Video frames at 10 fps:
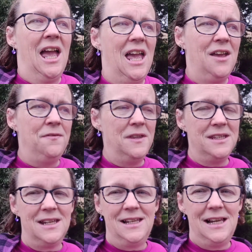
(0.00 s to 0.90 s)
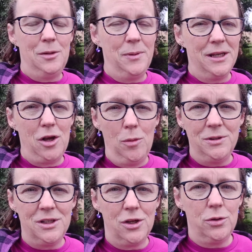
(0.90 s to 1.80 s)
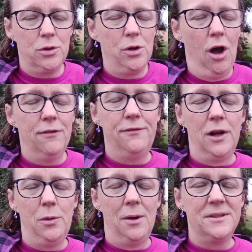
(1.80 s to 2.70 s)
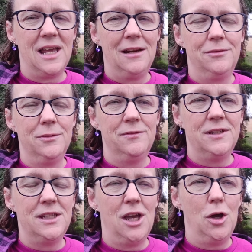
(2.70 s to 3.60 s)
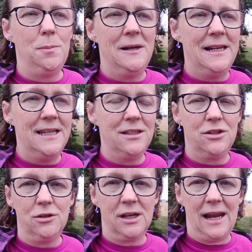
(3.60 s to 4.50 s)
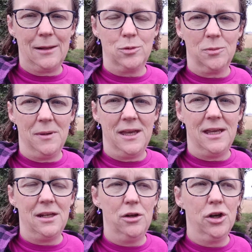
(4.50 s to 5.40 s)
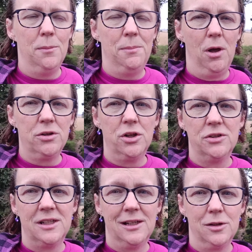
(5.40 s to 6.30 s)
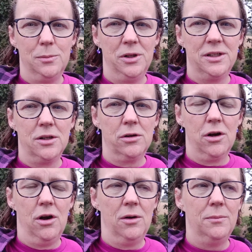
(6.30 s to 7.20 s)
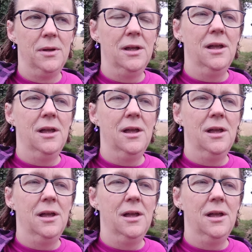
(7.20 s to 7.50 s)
If there's a little bit gobbledygook, you can't follow what I'm saying from the video, please do connect with me. Look at blog.siliconbullet.com,